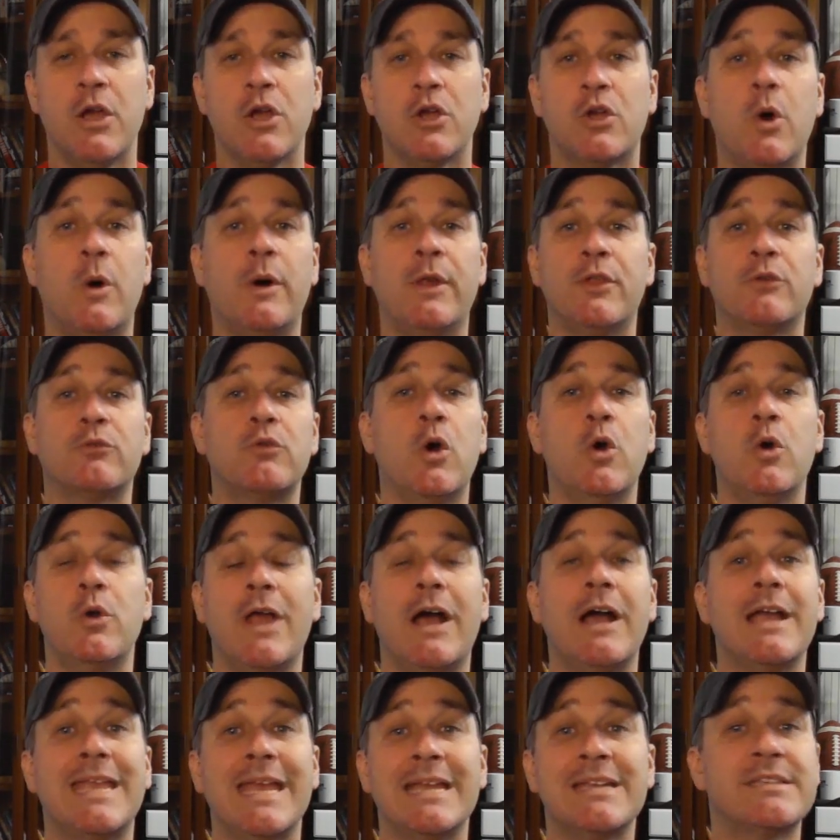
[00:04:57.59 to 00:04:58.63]
Go on the road
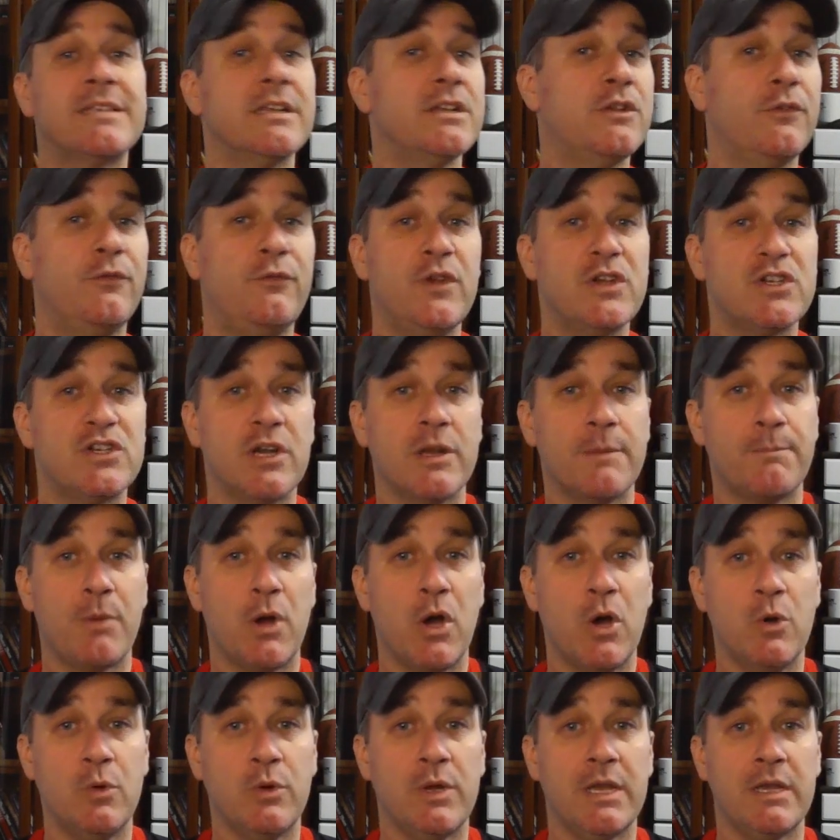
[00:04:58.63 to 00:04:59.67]
against a division
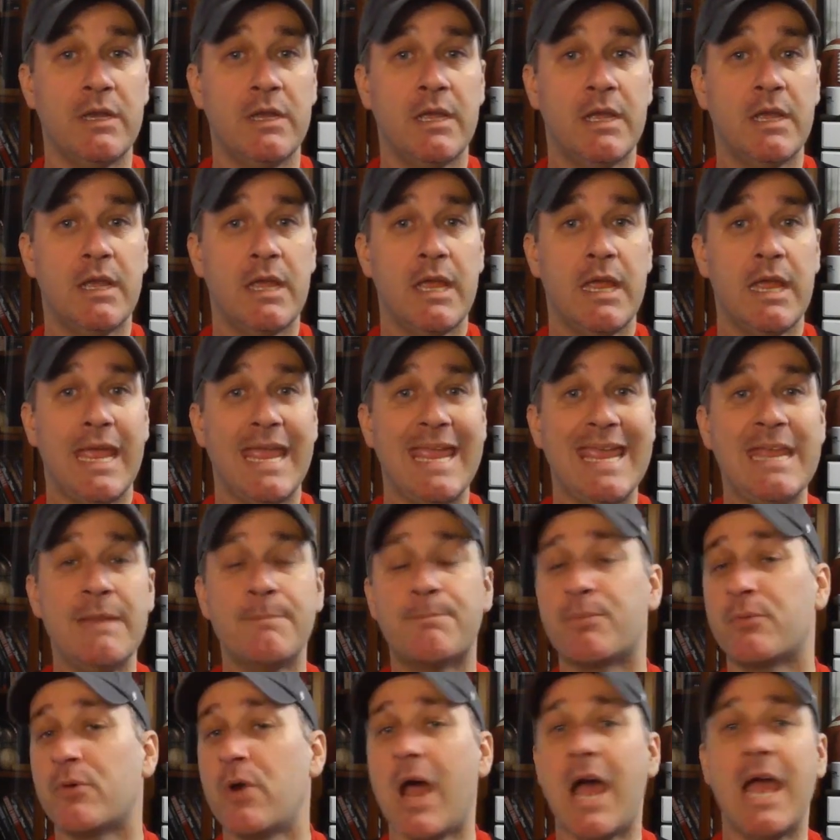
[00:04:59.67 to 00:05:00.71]
opponent
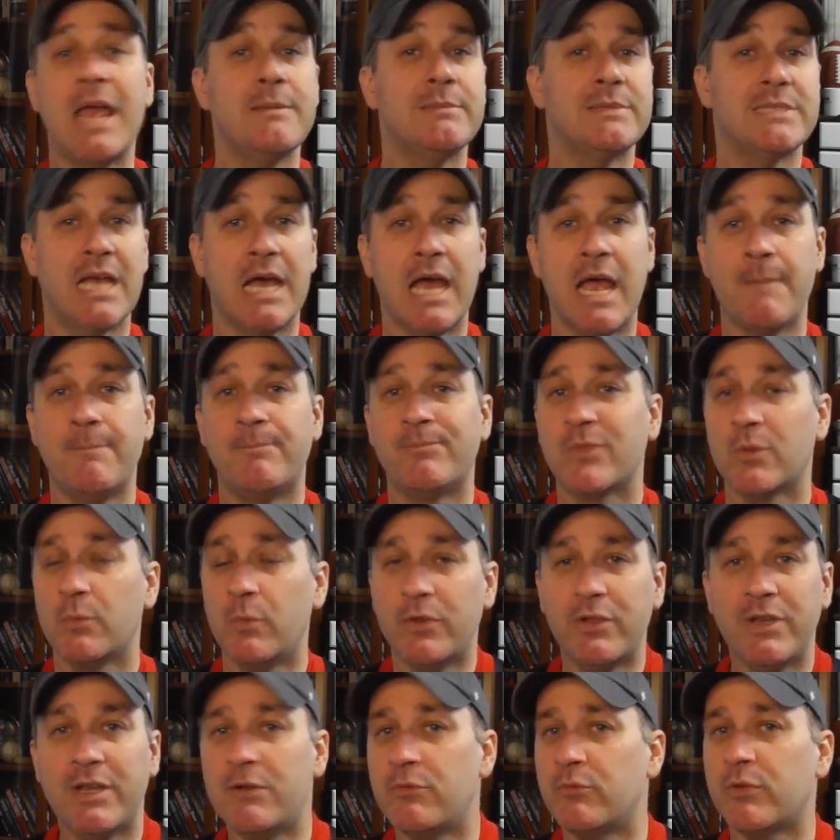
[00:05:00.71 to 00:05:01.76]
in prime time.
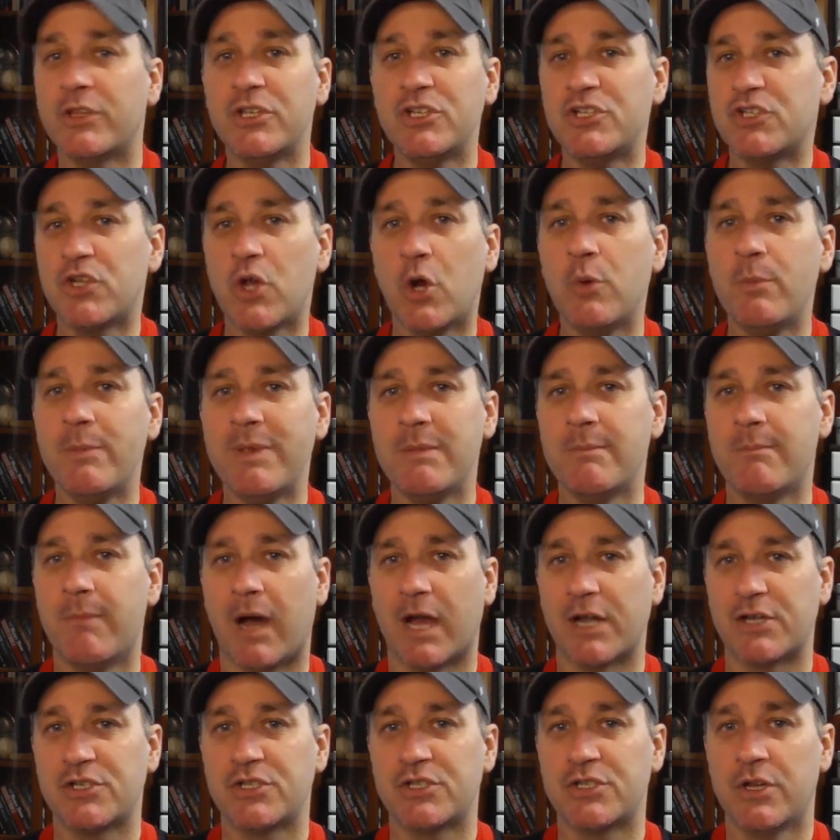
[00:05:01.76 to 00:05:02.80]
Well, he didn't really show me
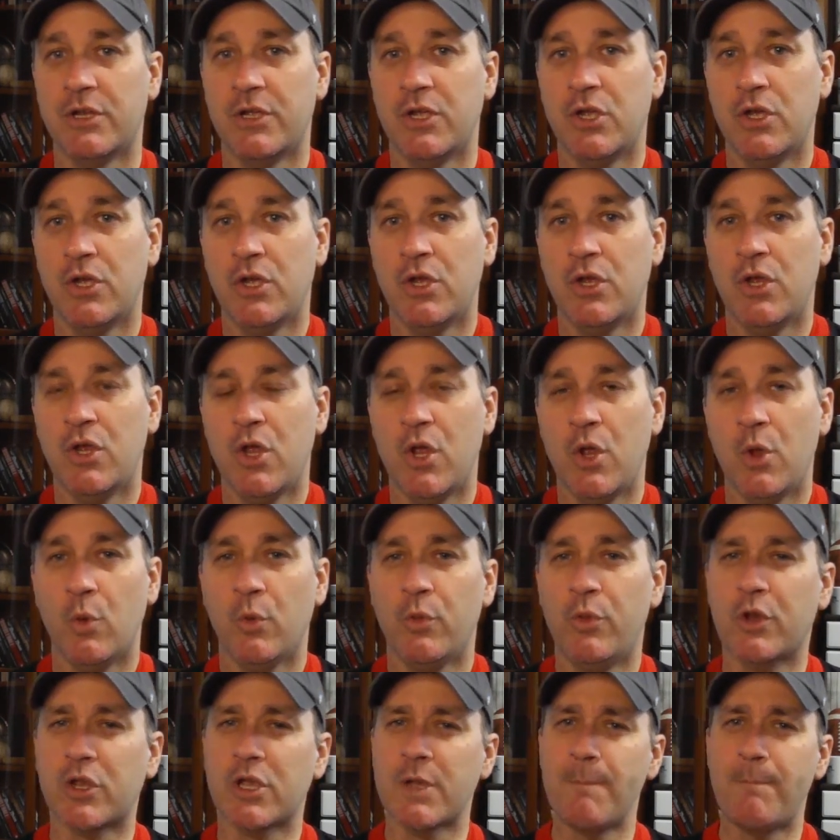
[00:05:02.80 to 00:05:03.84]
much. The